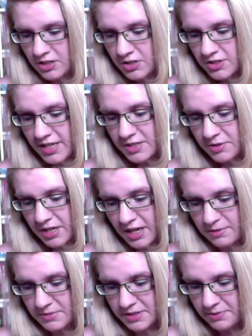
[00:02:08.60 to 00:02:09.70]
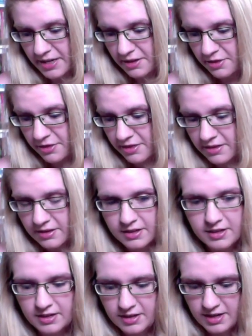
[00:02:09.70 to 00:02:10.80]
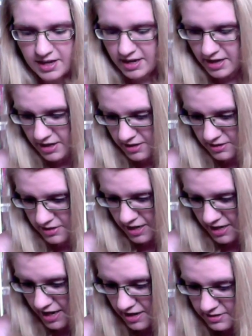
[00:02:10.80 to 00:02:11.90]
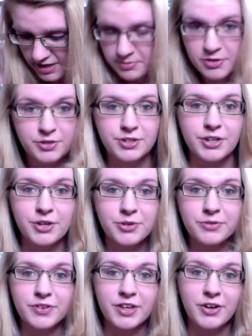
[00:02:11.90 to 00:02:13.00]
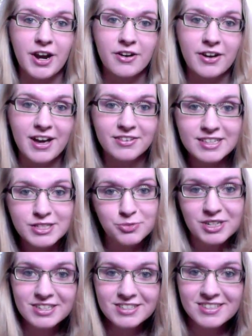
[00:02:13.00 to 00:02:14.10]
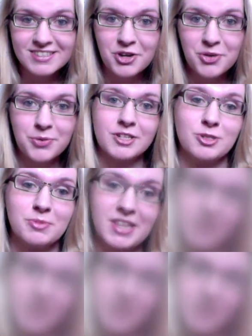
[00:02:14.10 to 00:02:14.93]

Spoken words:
So that's what it comes with, and I guess I'm going to go figure out how this works, so wish me luck.